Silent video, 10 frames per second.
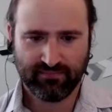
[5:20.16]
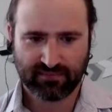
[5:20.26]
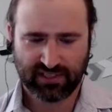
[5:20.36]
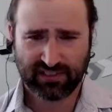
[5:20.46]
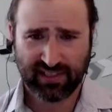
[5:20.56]

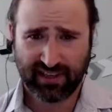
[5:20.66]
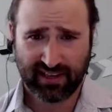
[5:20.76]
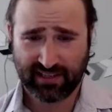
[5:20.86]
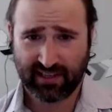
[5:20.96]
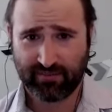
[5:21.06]
just like I
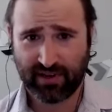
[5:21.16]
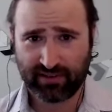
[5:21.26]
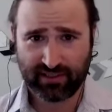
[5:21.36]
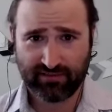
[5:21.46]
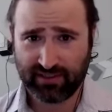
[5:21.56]
said
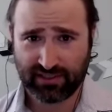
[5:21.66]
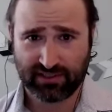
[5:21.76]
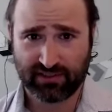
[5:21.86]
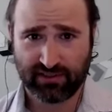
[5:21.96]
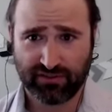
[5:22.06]
about even
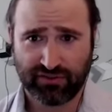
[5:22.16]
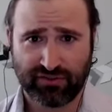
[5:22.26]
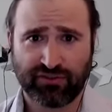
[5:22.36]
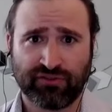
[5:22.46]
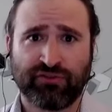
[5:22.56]
just
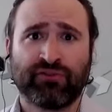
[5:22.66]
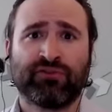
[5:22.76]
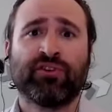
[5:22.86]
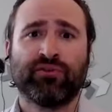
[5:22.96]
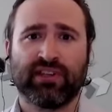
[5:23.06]

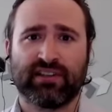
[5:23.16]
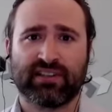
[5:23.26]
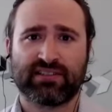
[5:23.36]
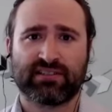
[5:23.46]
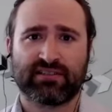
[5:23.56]
doing
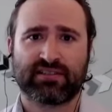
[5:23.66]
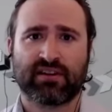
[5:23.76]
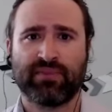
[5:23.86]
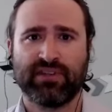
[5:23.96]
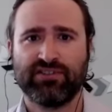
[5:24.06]
this
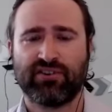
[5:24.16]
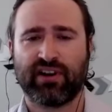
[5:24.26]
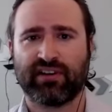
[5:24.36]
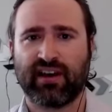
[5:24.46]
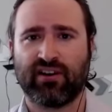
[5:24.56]
speech
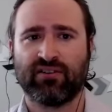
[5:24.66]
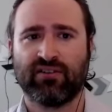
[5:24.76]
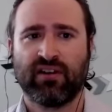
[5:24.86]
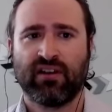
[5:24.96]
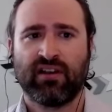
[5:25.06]
right now,
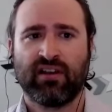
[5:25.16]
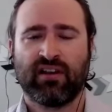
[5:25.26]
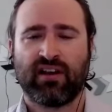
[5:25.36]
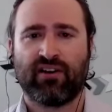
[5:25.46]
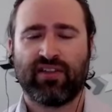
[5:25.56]

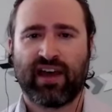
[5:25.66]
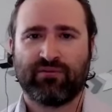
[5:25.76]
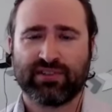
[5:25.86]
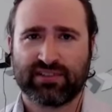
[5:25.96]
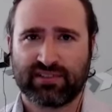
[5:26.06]
how that
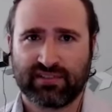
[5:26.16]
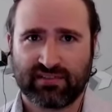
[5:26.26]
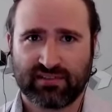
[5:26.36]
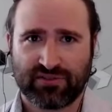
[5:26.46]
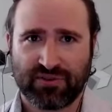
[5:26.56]
was
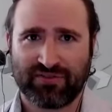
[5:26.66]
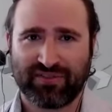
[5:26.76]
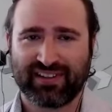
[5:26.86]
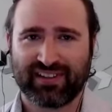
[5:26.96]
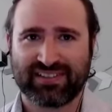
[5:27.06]
sort of
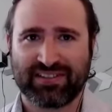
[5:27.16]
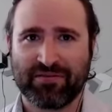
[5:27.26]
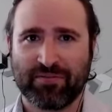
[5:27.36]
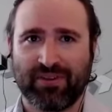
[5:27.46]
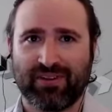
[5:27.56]

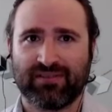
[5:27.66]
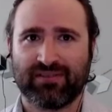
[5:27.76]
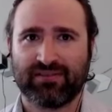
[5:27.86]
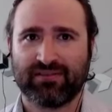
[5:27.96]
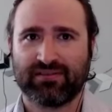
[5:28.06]
inconceivable
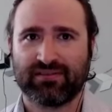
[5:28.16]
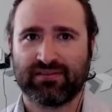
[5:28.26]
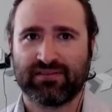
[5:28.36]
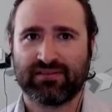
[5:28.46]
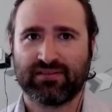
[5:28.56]

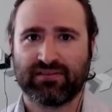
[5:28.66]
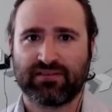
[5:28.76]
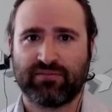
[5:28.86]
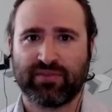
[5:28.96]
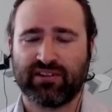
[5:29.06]

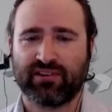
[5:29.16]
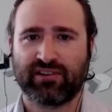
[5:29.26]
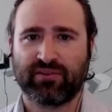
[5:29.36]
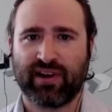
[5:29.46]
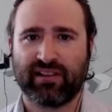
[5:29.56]
to me
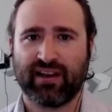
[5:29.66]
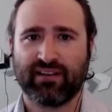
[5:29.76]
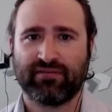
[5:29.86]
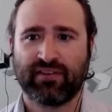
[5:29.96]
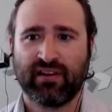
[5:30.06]
earlier in my
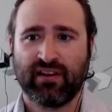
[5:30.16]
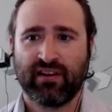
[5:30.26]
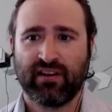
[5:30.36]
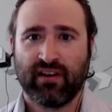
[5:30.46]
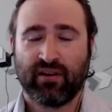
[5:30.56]
life.
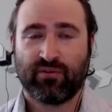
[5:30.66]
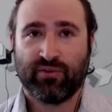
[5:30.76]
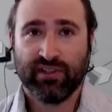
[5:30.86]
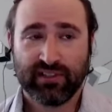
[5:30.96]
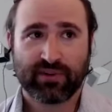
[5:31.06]

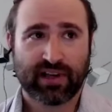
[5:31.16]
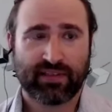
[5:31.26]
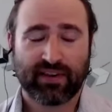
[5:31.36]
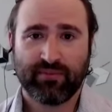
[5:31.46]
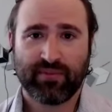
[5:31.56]
Really, when I
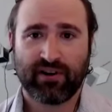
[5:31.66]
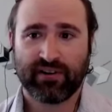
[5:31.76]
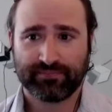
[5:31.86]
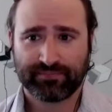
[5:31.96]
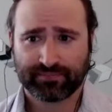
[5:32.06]
think about
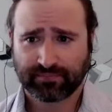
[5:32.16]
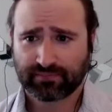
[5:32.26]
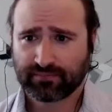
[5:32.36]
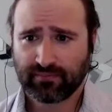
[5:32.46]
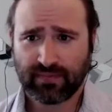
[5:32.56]
it,
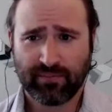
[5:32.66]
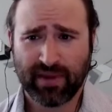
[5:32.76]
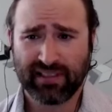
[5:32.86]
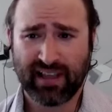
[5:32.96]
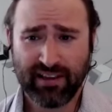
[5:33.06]
my
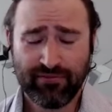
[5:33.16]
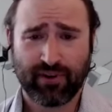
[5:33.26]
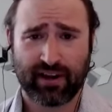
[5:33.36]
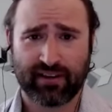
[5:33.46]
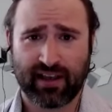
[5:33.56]
life
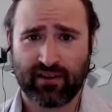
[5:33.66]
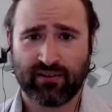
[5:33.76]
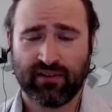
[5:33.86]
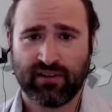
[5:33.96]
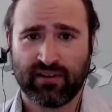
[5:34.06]
right now
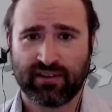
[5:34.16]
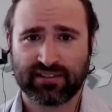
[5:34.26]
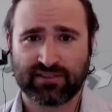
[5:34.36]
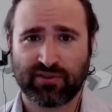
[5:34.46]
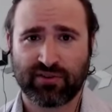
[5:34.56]

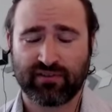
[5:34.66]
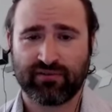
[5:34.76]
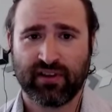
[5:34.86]
is sort of